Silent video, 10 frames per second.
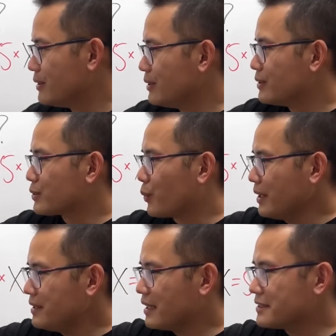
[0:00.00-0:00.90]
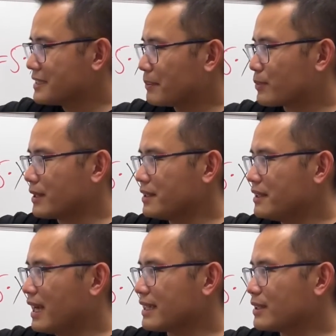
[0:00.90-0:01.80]
So why did I stop writing
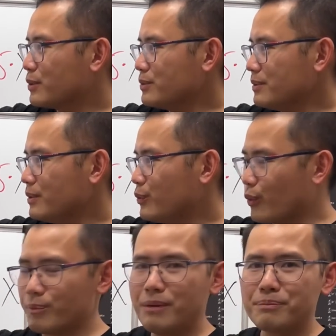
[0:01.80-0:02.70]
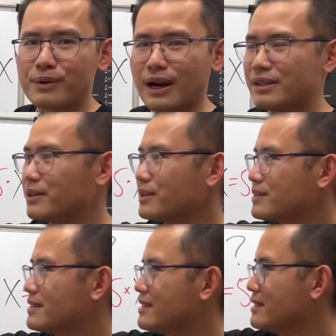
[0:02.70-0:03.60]
that? I don't remember. I thought,
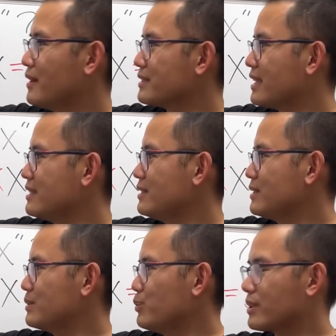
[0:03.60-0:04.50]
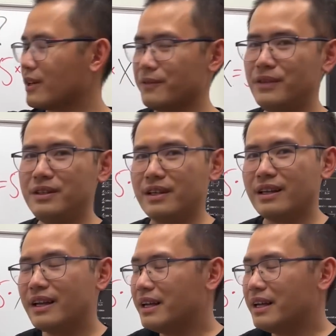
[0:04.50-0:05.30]
thought that it's more convenient.